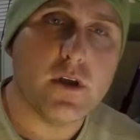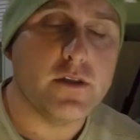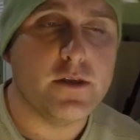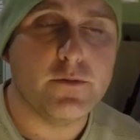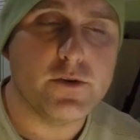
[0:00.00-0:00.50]

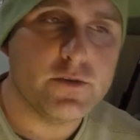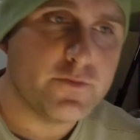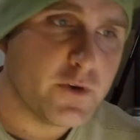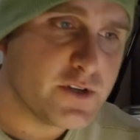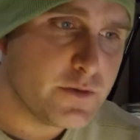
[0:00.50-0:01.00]
They reduce
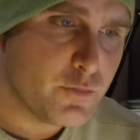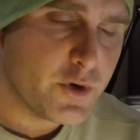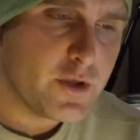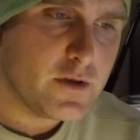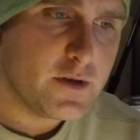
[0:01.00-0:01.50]
friction pretty
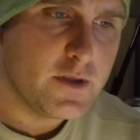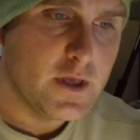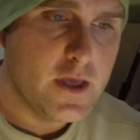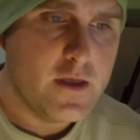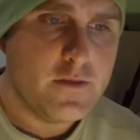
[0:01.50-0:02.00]
good.
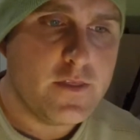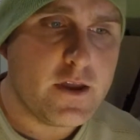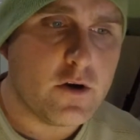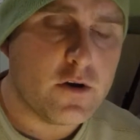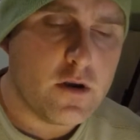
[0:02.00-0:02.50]
They
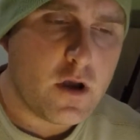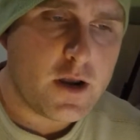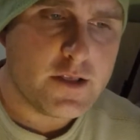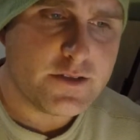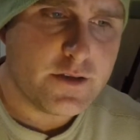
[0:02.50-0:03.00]
are not
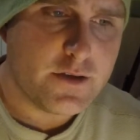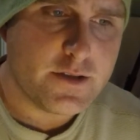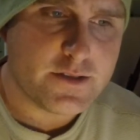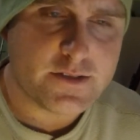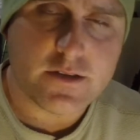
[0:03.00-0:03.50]
as good
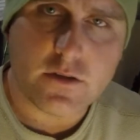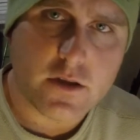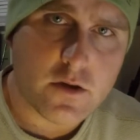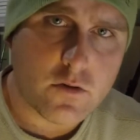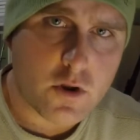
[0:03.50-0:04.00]
as
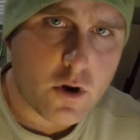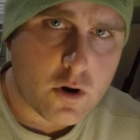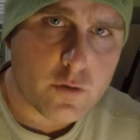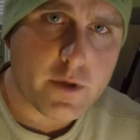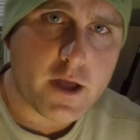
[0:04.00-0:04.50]
silicone
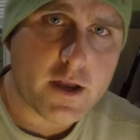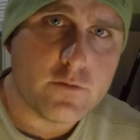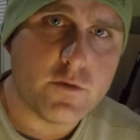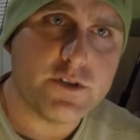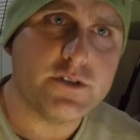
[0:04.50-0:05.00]
carbide,
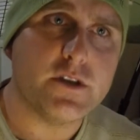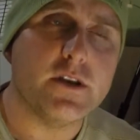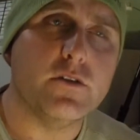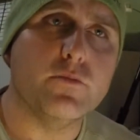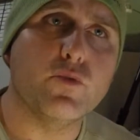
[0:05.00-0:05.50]
which I
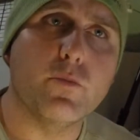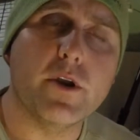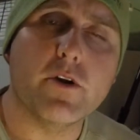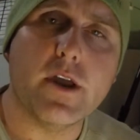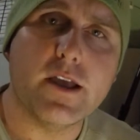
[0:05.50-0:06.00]
know the
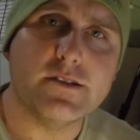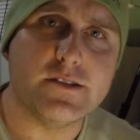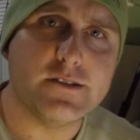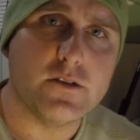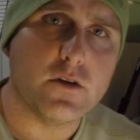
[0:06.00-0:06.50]
Premier has the
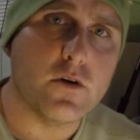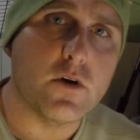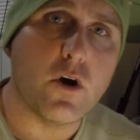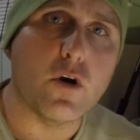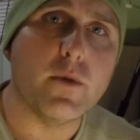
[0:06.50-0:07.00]
silicone
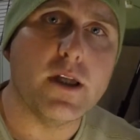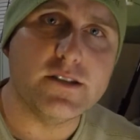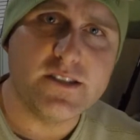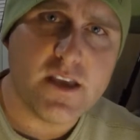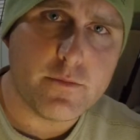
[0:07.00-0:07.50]
carbide
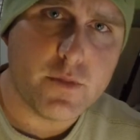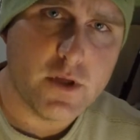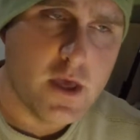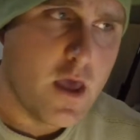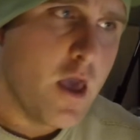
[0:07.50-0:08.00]
tip.
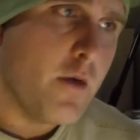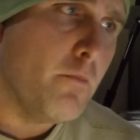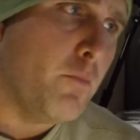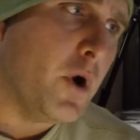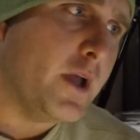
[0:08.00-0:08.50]

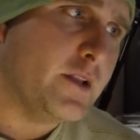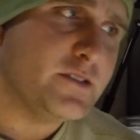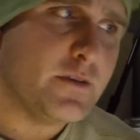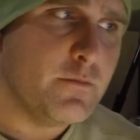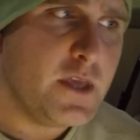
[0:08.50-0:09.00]
But
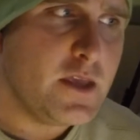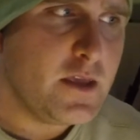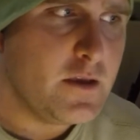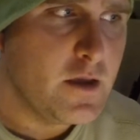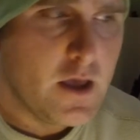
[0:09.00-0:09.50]
to
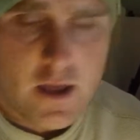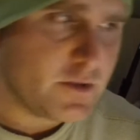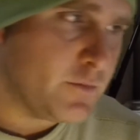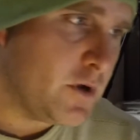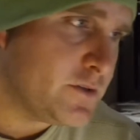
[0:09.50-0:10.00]
me, with the
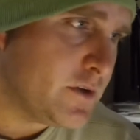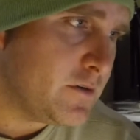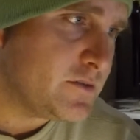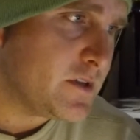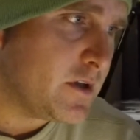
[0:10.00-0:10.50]

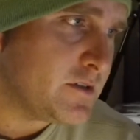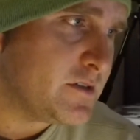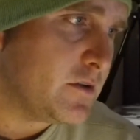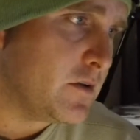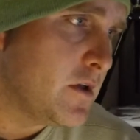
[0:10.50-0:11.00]
Mojo's
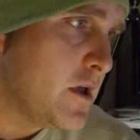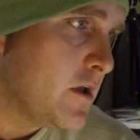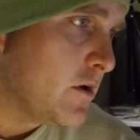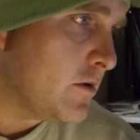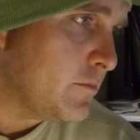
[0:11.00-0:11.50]
the
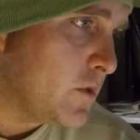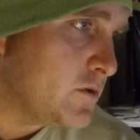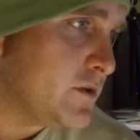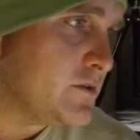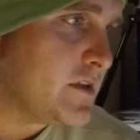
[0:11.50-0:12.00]

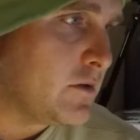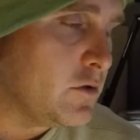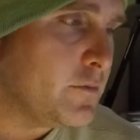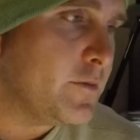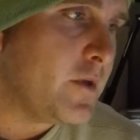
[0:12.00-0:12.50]
Mojo's
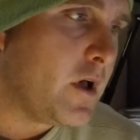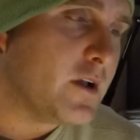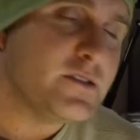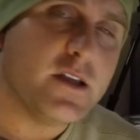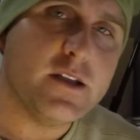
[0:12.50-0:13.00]
aluminum
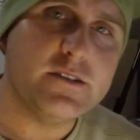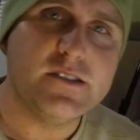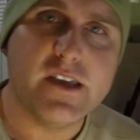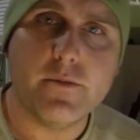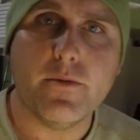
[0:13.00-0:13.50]
oxide
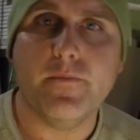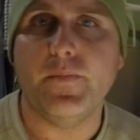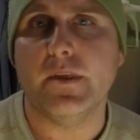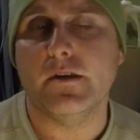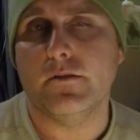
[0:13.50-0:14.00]
tip
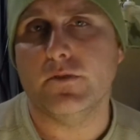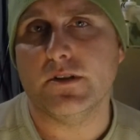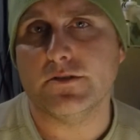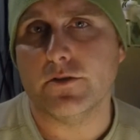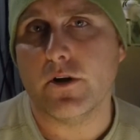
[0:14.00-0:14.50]
and with the
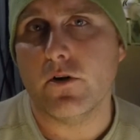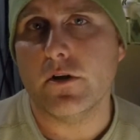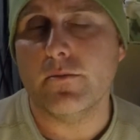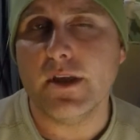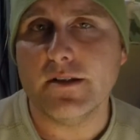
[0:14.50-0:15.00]

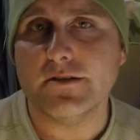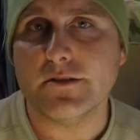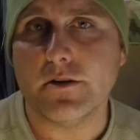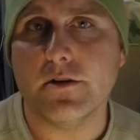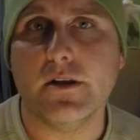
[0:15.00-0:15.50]
zirconium
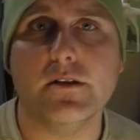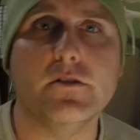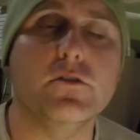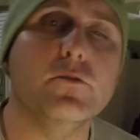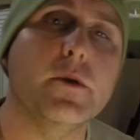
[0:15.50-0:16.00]
insert and the
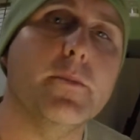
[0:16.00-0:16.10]
aluminum